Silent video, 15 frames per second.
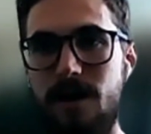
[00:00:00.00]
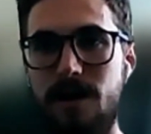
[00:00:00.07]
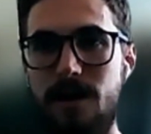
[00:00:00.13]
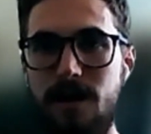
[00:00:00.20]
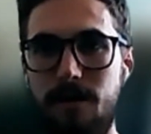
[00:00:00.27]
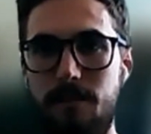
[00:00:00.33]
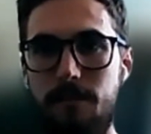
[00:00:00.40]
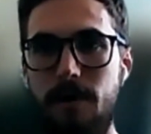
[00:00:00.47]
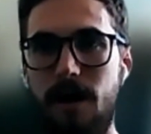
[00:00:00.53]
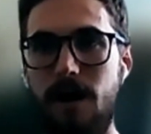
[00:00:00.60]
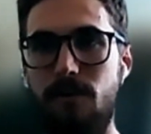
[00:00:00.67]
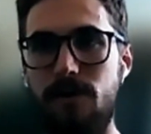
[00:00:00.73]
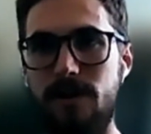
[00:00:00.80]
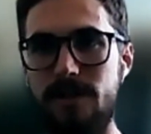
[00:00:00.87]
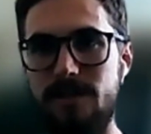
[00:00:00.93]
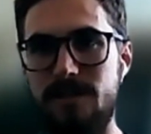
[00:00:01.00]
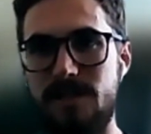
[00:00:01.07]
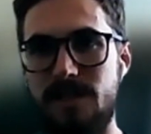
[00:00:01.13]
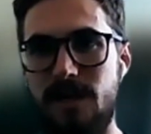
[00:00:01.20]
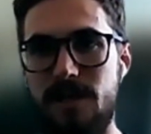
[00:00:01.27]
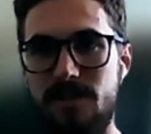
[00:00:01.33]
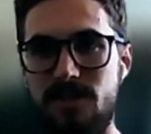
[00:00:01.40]
um, I want to
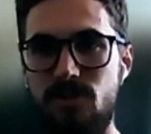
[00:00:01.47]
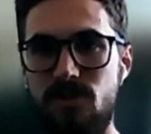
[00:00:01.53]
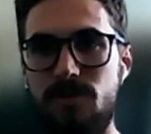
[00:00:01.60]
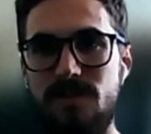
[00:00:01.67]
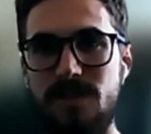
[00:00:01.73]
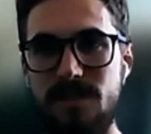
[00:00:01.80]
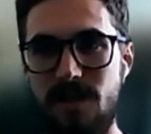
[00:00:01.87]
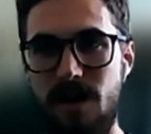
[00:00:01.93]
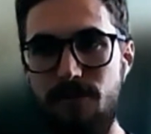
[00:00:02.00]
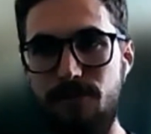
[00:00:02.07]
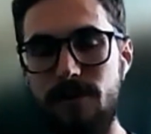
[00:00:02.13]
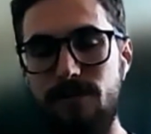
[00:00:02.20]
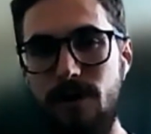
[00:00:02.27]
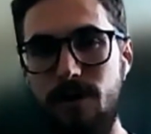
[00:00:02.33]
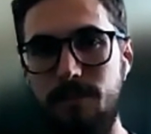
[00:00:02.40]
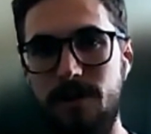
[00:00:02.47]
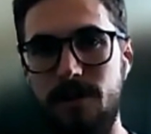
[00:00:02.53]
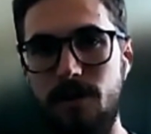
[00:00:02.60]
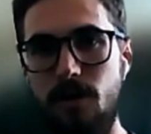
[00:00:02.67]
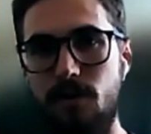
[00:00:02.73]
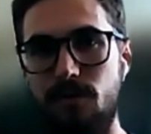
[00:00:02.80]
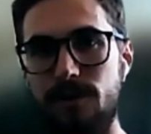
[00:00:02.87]
discuss choosing software
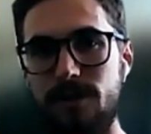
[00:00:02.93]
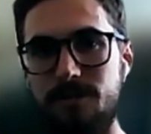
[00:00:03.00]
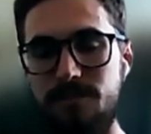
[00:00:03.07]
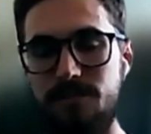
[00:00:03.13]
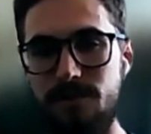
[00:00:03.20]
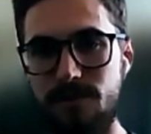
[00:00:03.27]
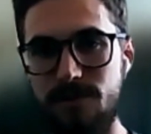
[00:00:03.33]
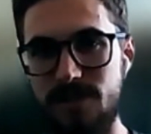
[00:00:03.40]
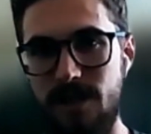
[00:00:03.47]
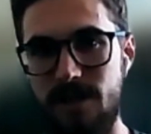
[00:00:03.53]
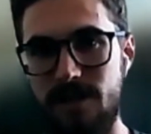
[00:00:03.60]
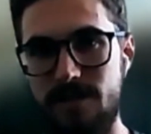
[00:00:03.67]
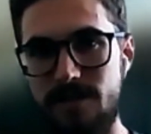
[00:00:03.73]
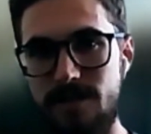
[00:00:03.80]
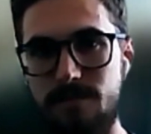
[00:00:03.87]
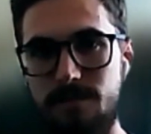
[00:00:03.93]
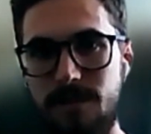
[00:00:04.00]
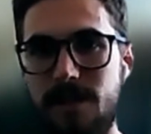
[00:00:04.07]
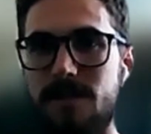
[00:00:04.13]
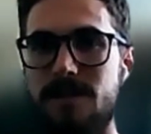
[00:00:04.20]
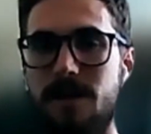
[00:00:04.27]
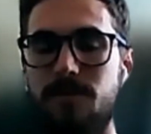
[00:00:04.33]
development over computer science
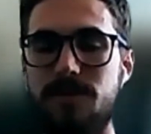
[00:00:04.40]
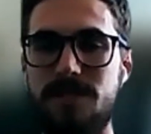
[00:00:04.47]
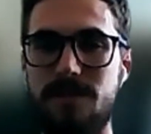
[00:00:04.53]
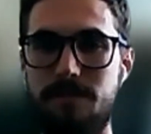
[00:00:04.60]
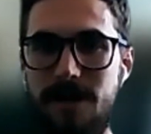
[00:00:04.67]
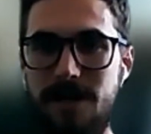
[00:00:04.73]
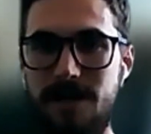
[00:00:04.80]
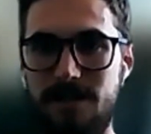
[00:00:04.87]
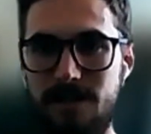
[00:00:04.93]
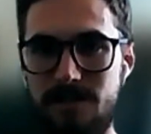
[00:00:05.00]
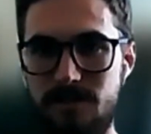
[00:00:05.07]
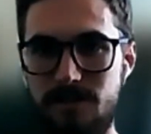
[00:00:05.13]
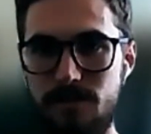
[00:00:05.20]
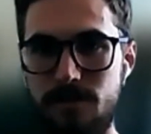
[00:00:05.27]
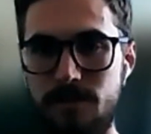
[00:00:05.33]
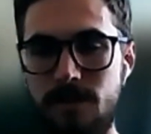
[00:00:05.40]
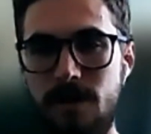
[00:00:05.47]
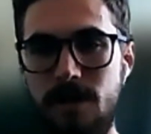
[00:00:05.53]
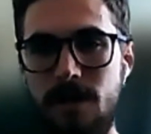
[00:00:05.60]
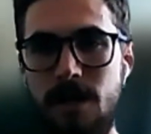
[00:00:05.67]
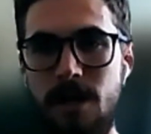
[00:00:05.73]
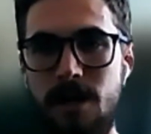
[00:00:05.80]
because I was debating the two.
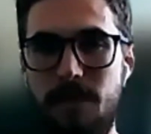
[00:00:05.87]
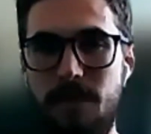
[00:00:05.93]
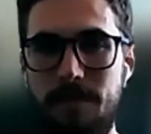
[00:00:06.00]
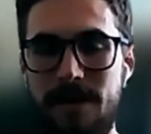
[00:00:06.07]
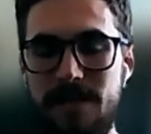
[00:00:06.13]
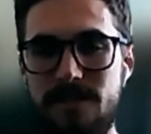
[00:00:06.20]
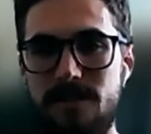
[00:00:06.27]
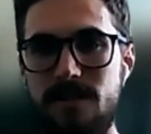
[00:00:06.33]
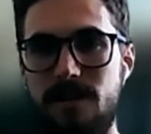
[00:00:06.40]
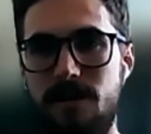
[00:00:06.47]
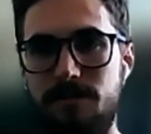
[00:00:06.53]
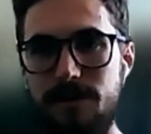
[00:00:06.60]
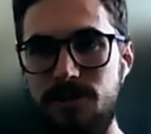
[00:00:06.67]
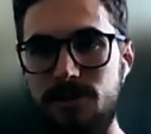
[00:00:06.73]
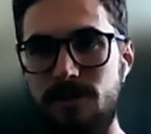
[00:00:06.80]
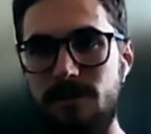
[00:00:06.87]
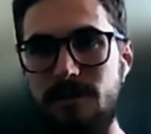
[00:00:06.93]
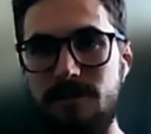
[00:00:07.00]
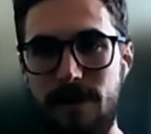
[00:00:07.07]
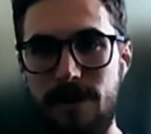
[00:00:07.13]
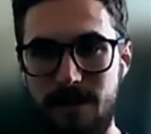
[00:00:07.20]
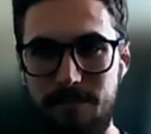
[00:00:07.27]
My mentor
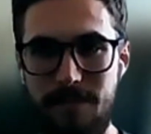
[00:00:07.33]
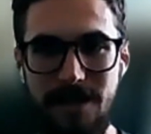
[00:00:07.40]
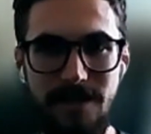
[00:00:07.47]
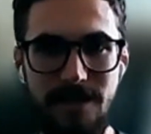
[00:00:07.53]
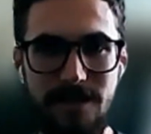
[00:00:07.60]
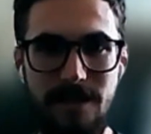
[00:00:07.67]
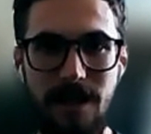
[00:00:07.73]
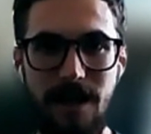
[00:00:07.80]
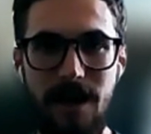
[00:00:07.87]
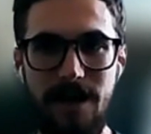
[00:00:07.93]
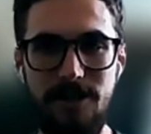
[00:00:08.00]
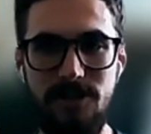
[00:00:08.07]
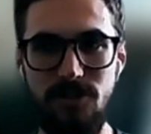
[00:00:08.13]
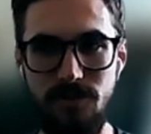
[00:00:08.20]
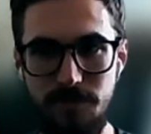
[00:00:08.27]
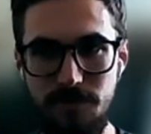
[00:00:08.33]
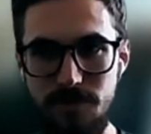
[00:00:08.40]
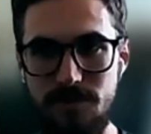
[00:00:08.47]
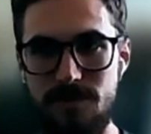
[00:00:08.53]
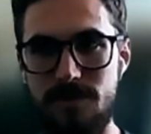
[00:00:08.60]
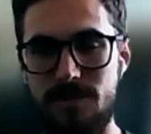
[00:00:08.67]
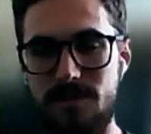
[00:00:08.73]
originally recommended that I
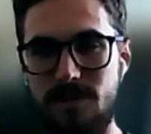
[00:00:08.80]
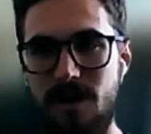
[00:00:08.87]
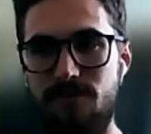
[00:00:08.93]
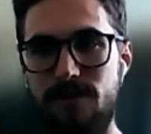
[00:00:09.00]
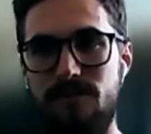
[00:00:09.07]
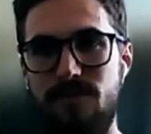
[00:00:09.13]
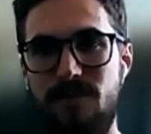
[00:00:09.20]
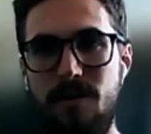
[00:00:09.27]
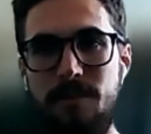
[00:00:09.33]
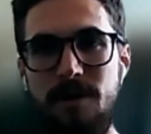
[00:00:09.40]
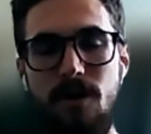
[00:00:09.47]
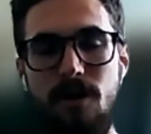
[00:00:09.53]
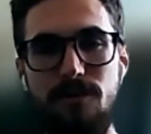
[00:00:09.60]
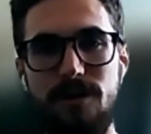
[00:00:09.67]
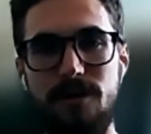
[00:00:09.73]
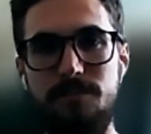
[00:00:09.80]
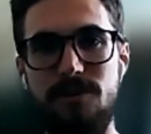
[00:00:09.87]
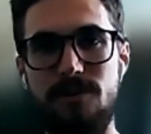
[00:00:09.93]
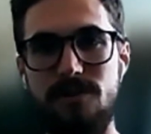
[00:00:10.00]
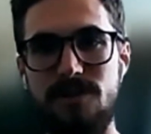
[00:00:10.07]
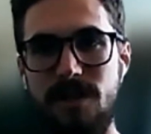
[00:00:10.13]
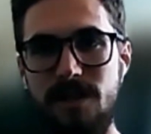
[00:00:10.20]
choose software development over
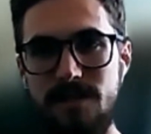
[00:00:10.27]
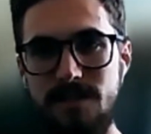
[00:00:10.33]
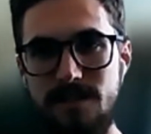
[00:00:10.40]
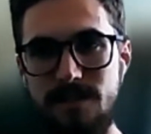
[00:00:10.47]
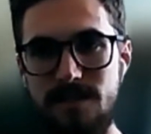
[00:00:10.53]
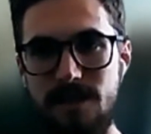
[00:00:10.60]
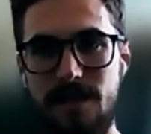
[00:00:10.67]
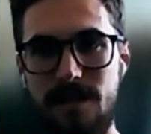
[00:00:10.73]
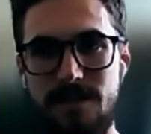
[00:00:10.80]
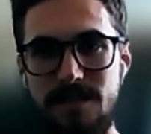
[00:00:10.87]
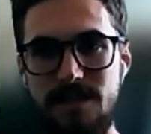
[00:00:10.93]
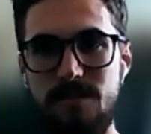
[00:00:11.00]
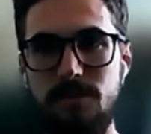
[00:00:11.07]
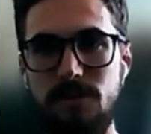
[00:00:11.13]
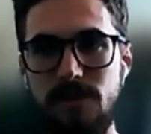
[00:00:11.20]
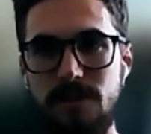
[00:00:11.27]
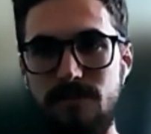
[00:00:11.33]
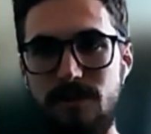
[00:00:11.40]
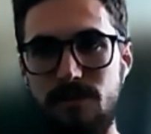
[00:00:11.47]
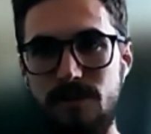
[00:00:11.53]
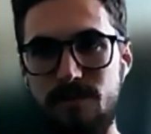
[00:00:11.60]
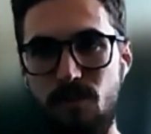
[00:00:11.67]
computer science as he
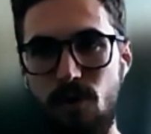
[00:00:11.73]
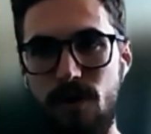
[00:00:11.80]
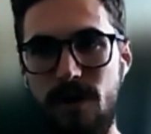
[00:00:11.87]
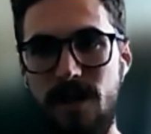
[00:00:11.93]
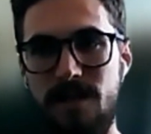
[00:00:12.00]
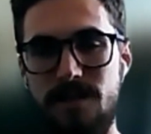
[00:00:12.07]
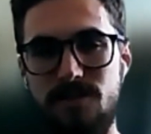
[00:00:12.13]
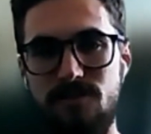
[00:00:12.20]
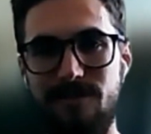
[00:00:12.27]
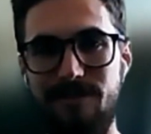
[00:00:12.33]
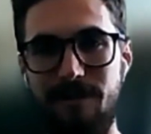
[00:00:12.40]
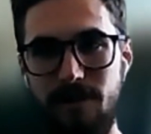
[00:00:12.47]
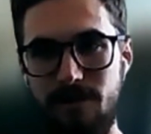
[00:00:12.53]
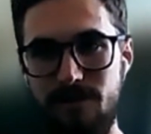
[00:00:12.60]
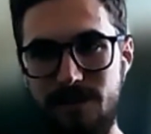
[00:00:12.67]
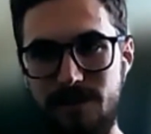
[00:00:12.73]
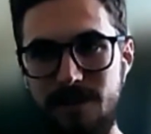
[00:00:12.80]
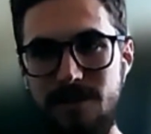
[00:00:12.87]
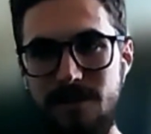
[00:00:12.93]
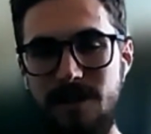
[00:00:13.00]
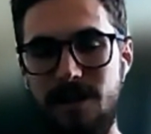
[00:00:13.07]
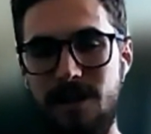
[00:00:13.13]
believed it was more industry
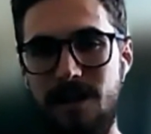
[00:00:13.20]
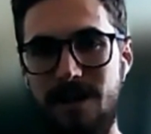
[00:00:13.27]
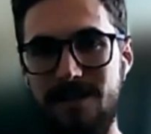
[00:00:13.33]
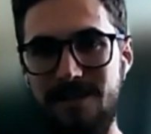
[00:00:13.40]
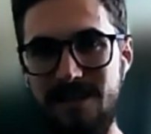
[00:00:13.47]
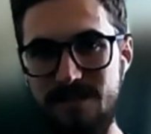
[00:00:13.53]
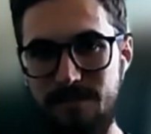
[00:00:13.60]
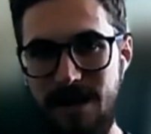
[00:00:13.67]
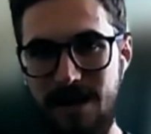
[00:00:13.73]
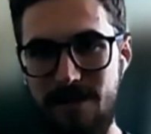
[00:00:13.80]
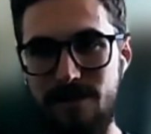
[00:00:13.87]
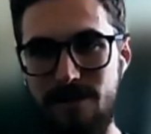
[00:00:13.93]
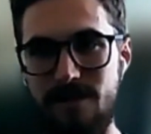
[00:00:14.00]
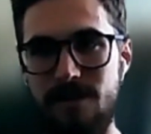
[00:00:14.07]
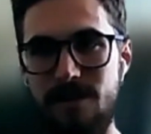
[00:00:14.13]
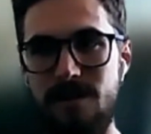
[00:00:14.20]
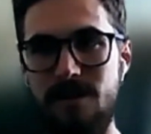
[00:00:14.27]
relevant and had less math.